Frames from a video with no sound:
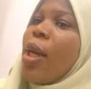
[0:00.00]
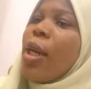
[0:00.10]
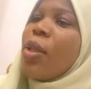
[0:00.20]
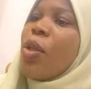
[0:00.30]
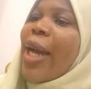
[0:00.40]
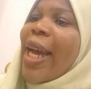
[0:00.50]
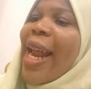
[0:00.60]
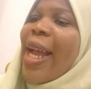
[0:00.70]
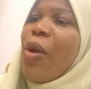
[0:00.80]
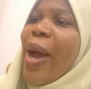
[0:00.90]
So can
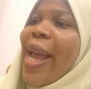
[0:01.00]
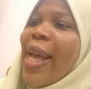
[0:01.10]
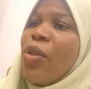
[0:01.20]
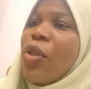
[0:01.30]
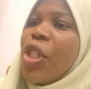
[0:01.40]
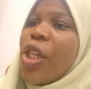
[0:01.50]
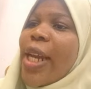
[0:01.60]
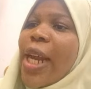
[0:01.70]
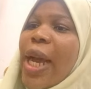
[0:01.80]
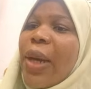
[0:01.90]
I go ahead to share
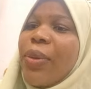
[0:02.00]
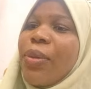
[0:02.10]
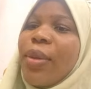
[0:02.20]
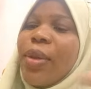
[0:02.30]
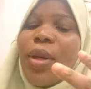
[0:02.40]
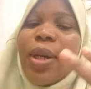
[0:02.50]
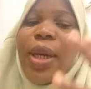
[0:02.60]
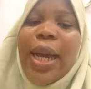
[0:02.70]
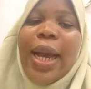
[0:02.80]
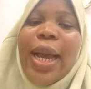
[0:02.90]
now?
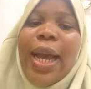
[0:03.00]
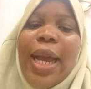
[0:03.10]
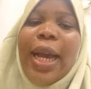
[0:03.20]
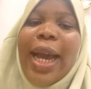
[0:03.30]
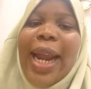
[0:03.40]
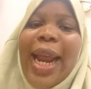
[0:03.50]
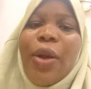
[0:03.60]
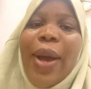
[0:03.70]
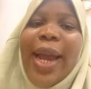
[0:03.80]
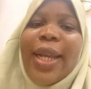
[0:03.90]
Can I go
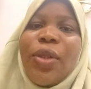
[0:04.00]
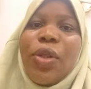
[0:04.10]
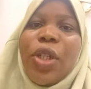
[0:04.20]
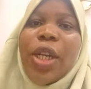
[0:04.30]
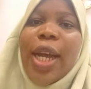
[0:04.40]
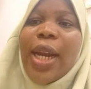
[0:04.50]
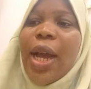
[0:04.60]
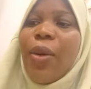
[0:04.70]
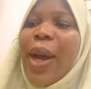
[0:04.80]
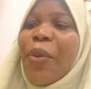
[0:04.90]
ahead to share
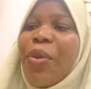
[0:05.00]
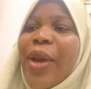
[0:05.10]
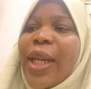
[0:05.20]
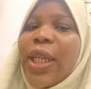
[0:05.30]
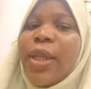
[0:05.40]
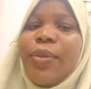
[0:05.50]
now? Are we ready?